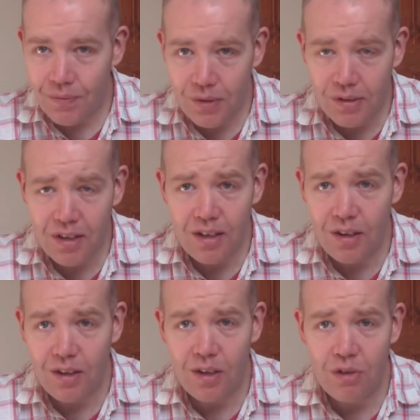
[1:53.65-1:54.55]
As long as I don't
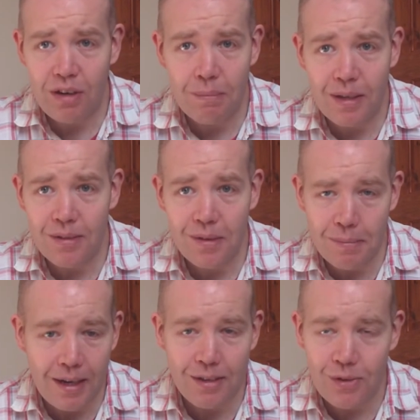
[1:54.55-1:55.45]
look like a tramp, that's all
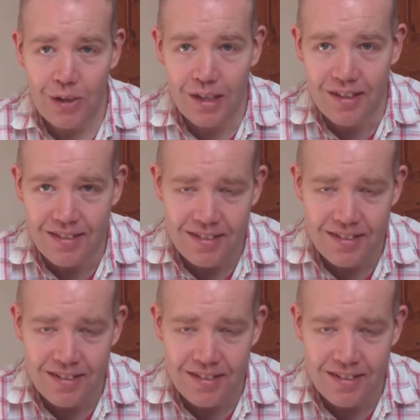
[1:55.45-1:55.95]
that matters really.